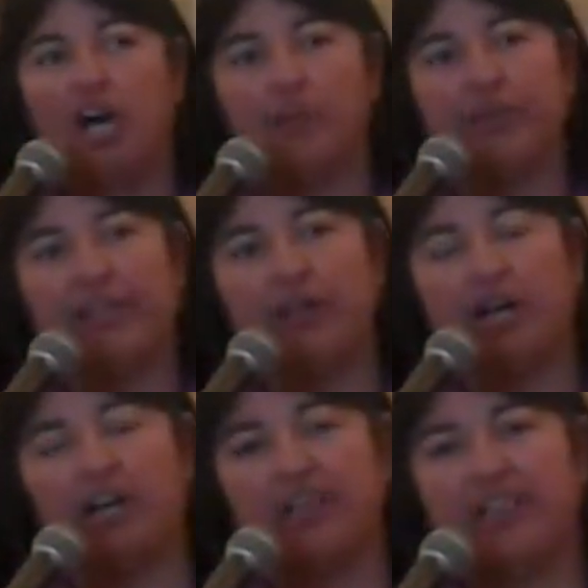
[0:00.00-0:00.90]
But there
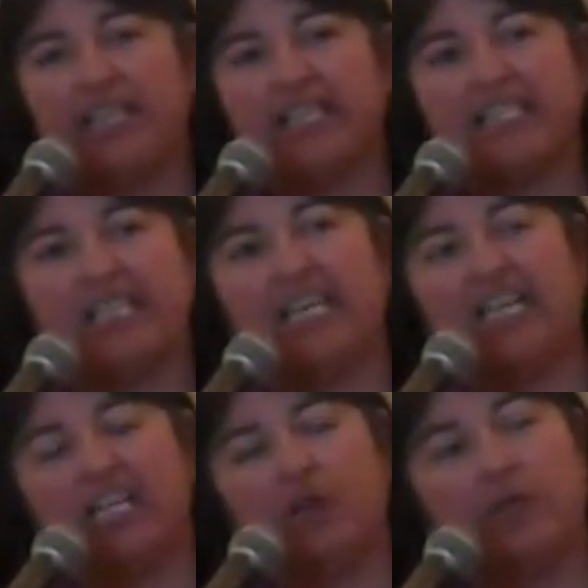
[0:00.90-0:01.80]
are things
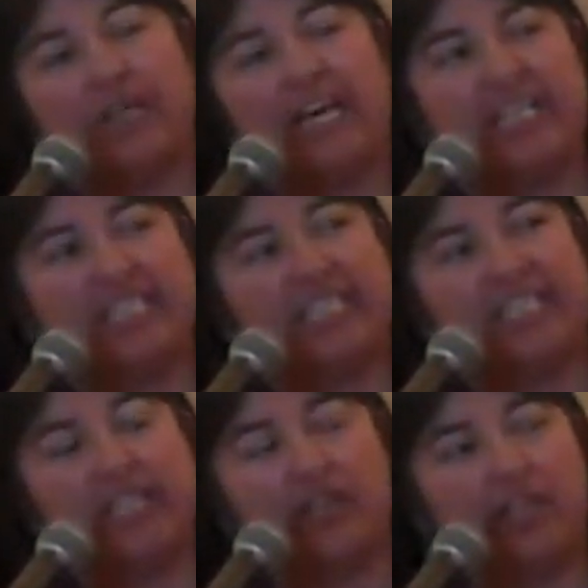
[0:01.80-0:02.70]
that it would not
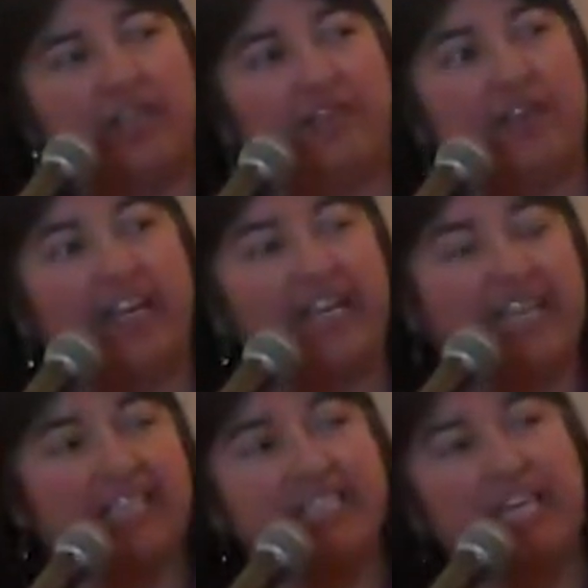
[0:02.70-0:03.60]
necessarily
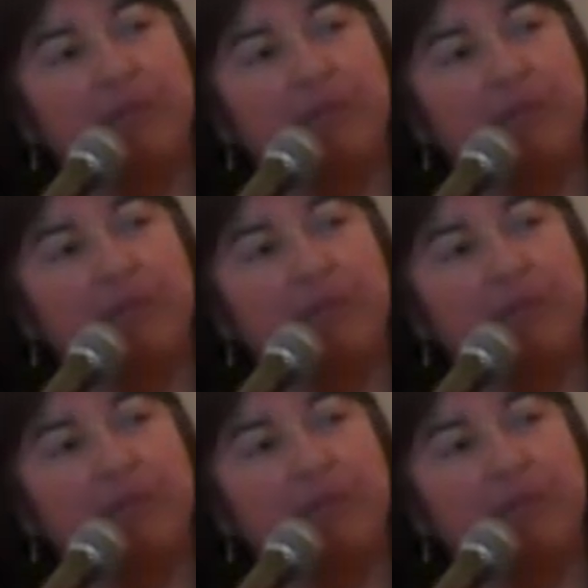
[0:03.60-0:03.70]
finance,